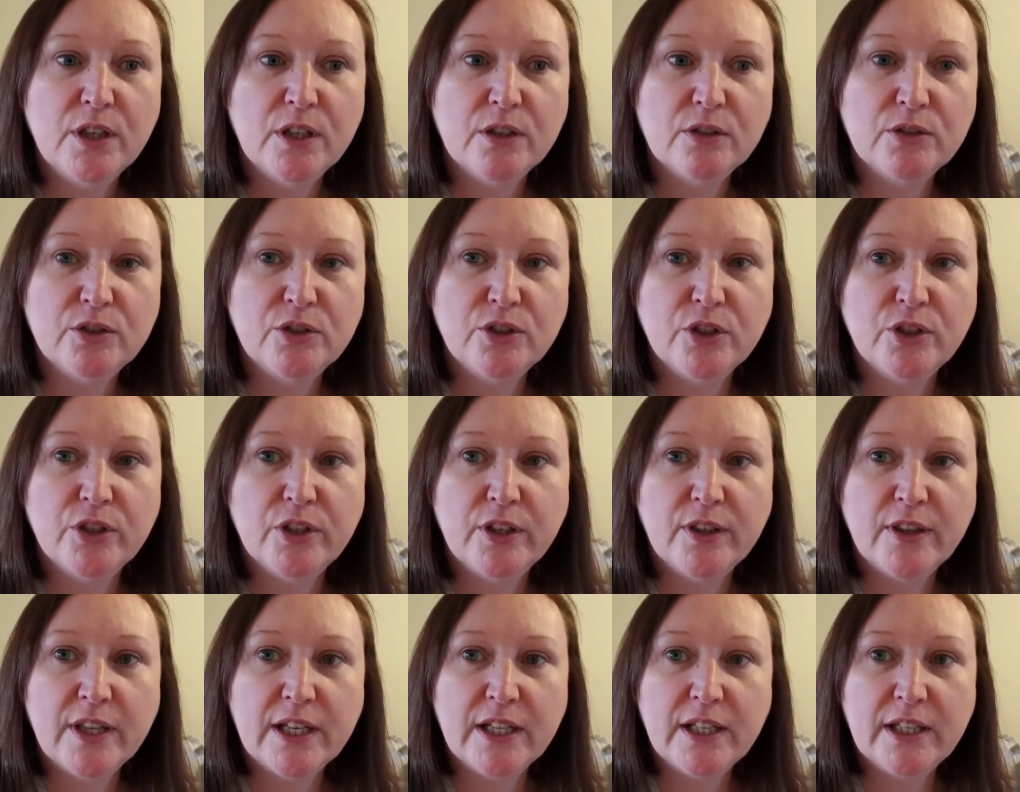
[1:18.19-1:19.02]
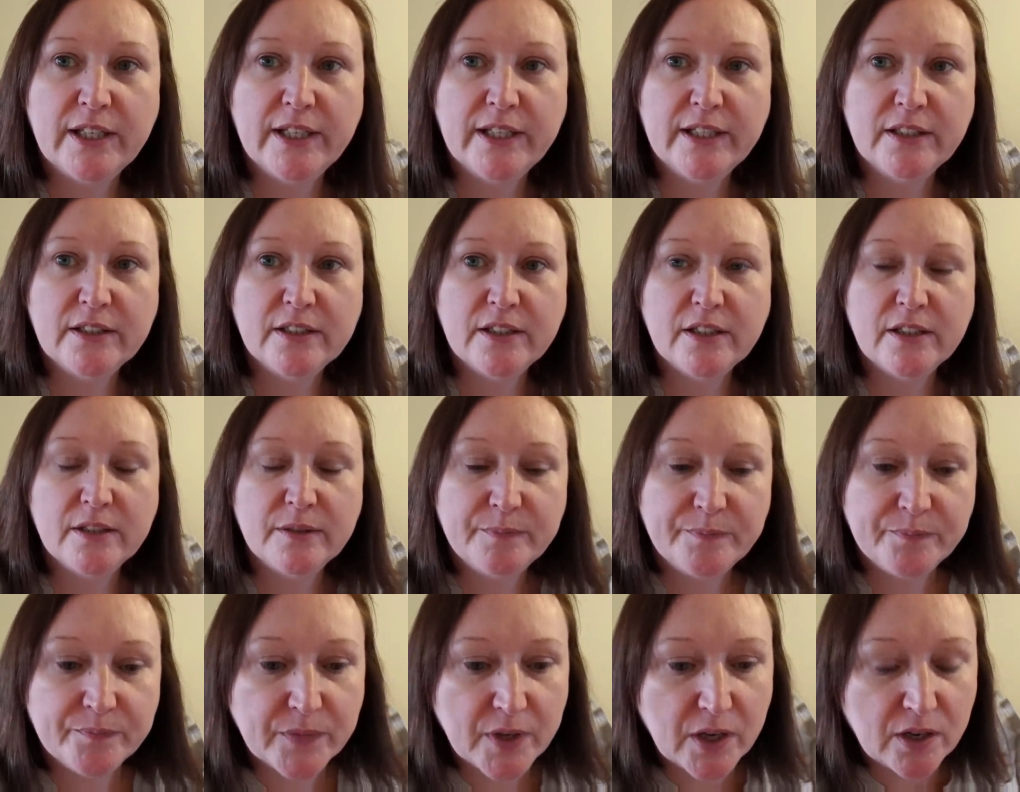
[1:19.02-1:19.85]
I'll show you that later.
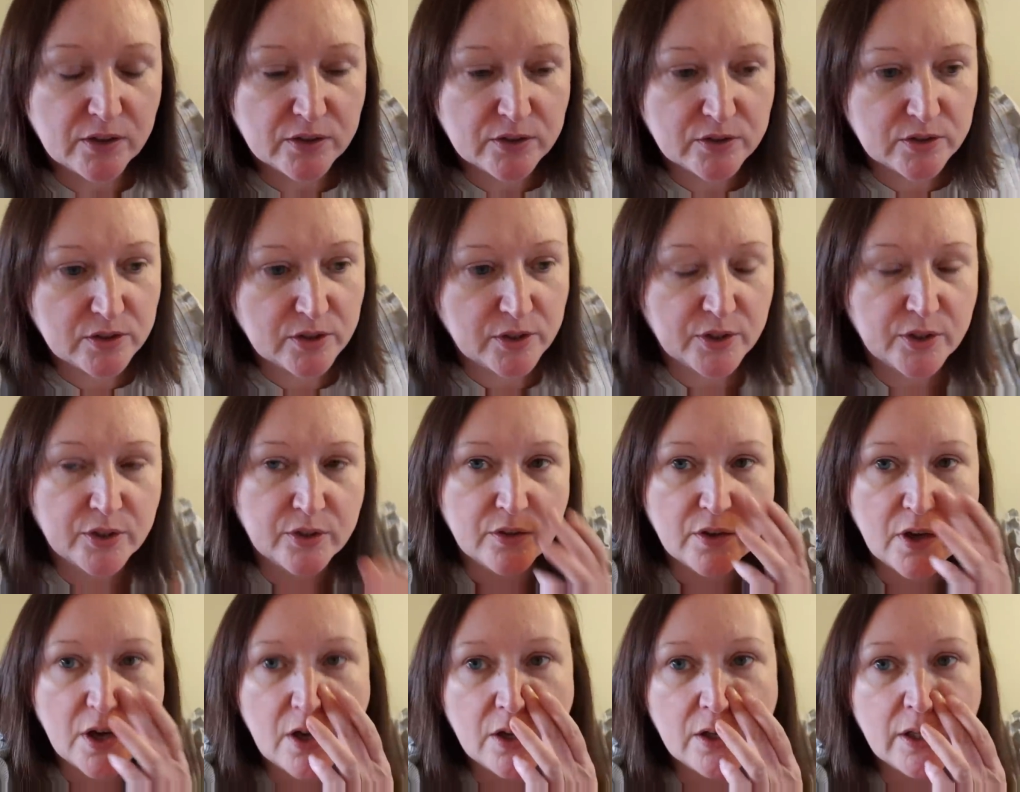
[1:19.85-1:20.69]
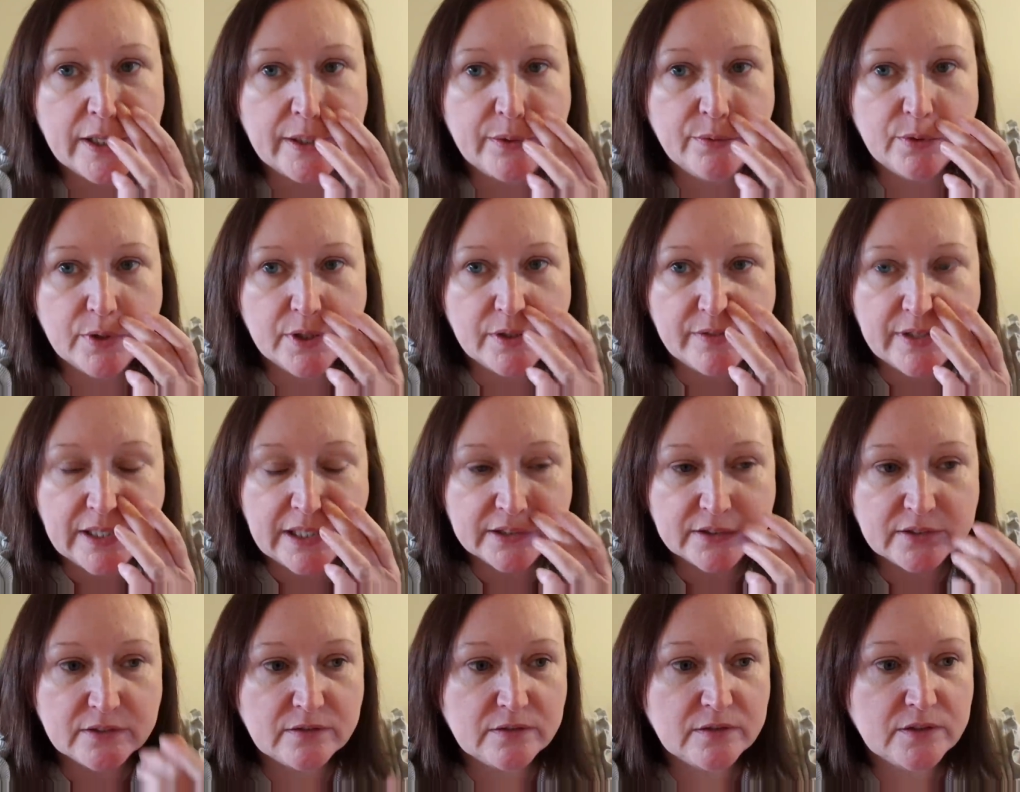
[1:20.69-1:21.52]
Also, Holly, one of
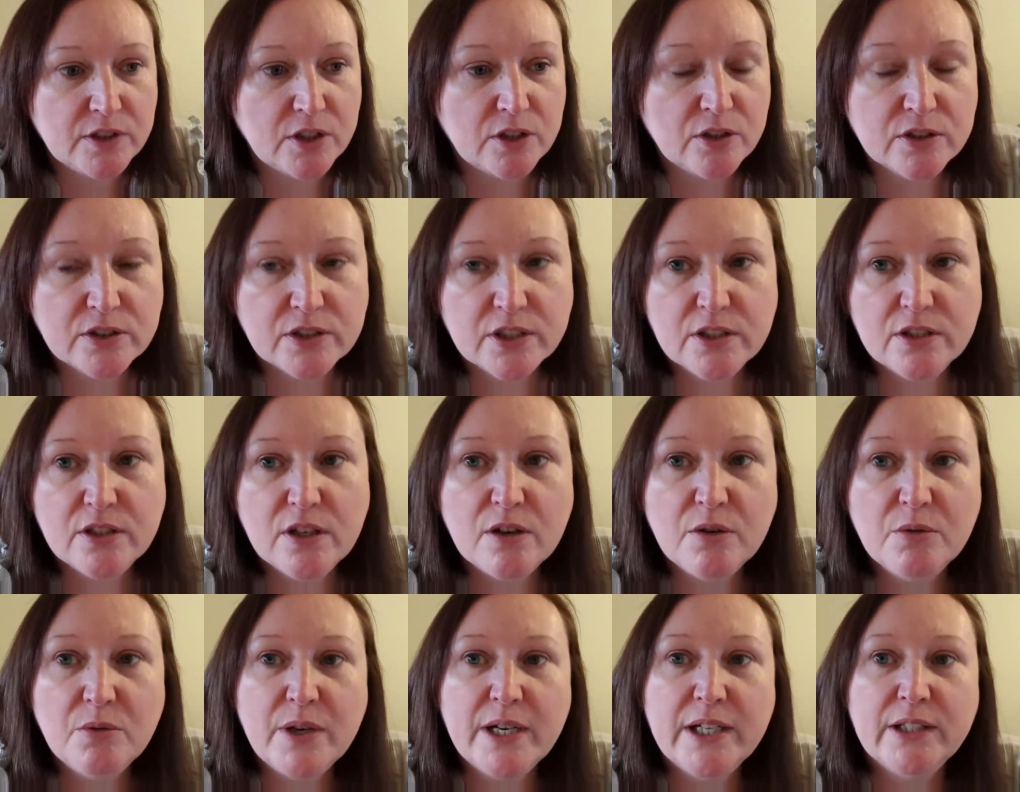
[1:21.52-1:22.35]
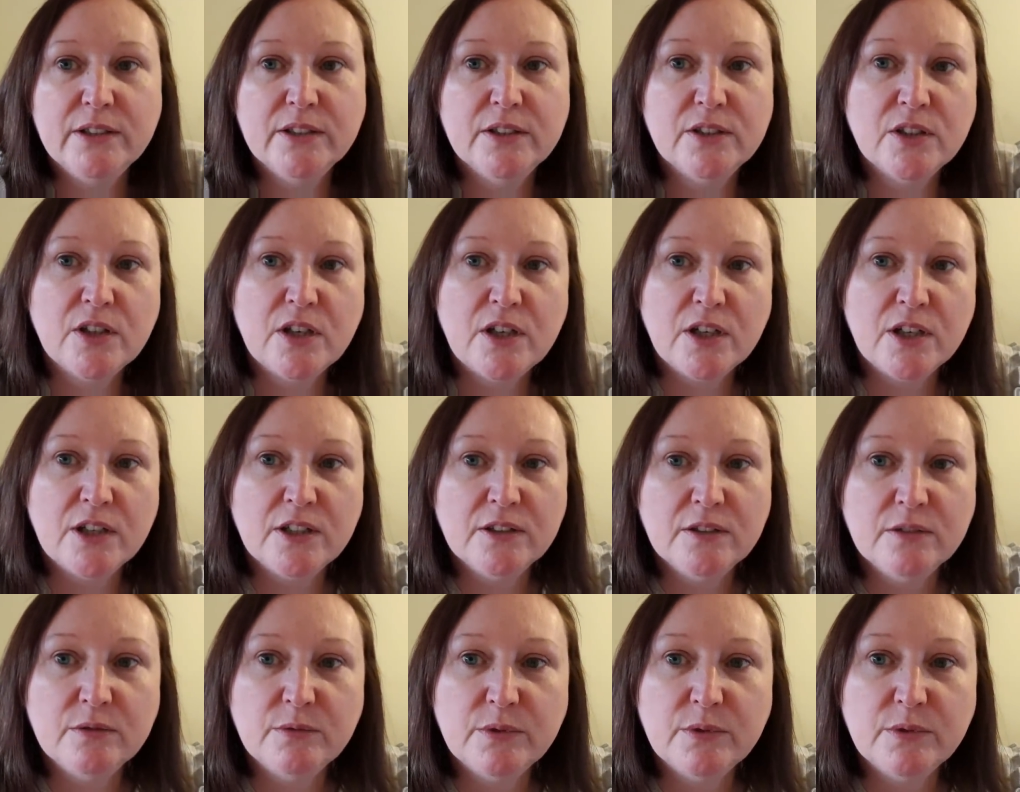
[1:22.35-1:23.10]
our dogs, is not well at all.